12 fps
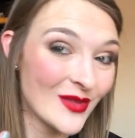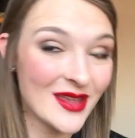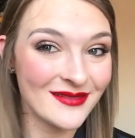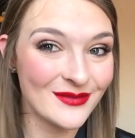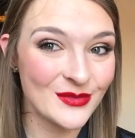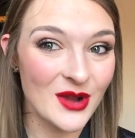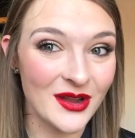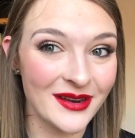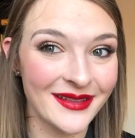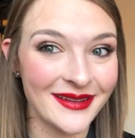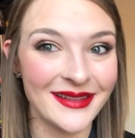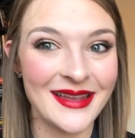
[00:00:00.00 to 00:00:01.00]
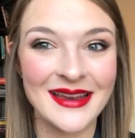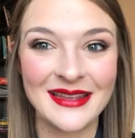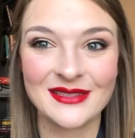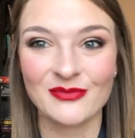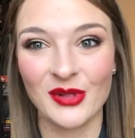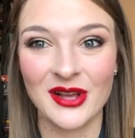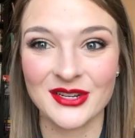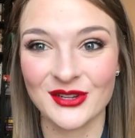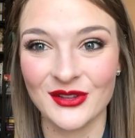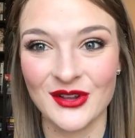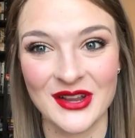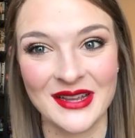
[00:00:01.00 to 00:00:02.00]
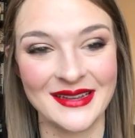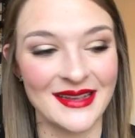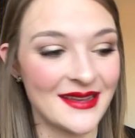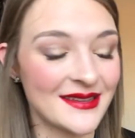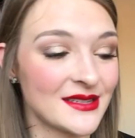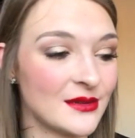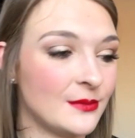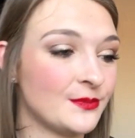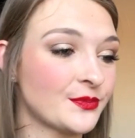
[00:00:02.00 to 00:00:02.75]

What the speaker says: I'm rocking a little 80s blush look, I guess.